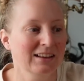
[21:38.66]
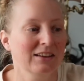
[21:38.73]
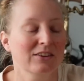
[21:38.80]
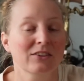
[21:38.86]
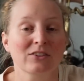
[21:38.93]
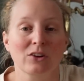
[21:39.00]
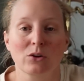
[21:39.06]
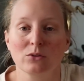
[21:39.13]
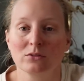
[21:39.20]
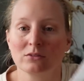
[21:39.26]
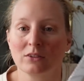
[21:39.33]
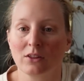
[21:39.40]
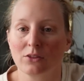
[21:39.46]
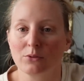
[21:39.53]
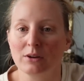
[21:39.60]
So
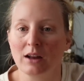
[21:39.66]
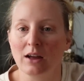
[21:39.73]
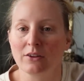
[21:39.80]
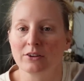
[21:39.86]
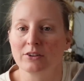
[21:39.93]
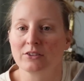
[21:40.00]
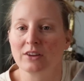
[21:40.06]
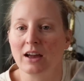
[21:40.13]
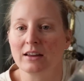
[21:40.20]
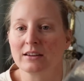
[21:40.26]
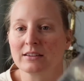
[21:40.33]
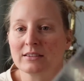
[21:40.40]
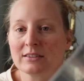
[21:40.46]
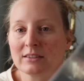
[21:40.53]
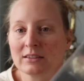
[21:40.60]
$3 got
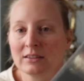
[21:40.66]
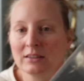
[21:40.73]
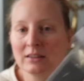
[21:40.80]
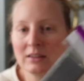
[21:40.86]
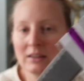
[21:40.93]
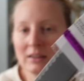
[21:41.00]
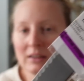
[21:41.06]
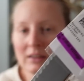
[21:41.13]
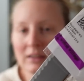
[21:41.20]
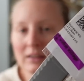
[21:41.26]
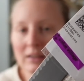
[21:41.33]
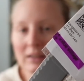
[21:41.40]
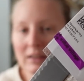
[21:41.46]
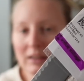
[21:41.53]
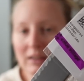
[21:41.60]
us
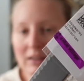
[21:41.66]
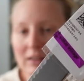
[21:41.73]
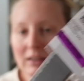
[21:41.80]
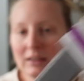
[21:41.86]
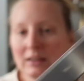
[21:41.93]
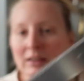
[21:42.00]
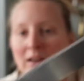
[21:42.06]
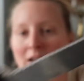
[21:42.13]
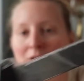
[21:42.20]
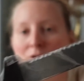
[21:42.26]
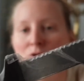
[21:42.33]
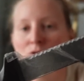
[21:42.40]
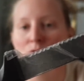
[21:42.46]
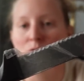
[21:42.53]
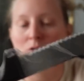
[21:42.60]
a
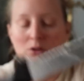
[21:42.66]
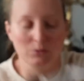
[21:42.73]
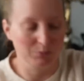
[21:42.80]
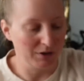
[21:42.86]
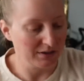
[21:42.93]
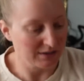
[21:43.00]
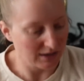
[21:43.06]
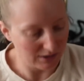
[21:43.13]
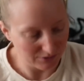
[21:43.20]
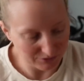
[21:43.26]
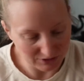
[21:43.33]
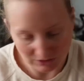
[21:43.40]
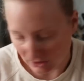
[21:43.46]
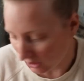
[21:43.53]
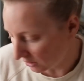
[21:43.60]
new bread knife
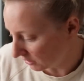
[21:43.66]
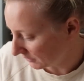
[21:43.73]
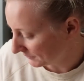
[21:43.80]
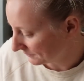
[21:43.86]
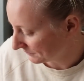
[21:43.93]
to dull.